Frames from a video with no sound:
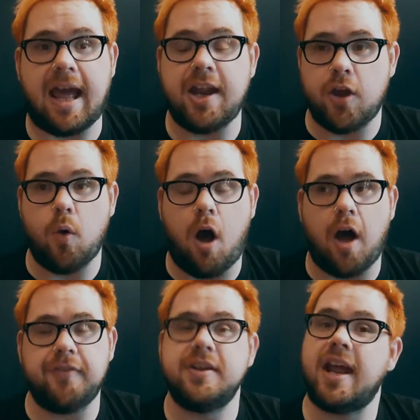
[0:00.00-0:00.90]
I know
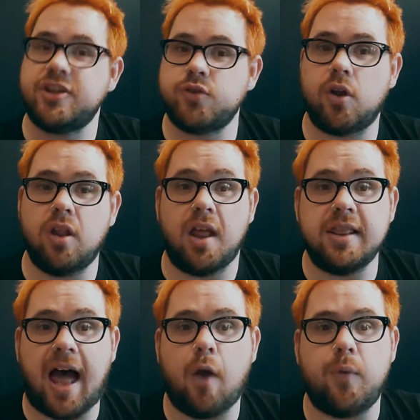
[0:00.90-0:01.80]
often I struggle a
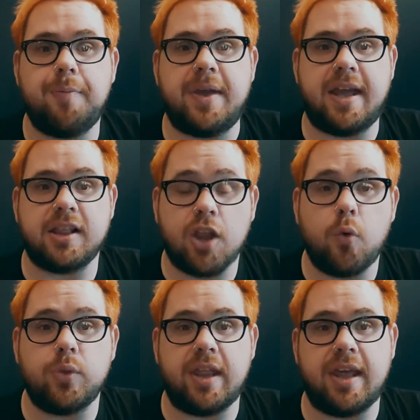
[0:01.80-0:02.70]
lot with being
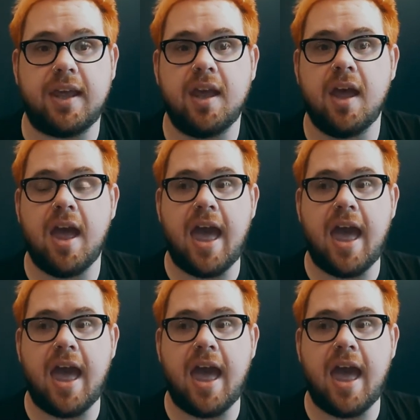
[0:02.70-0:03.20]
lonely,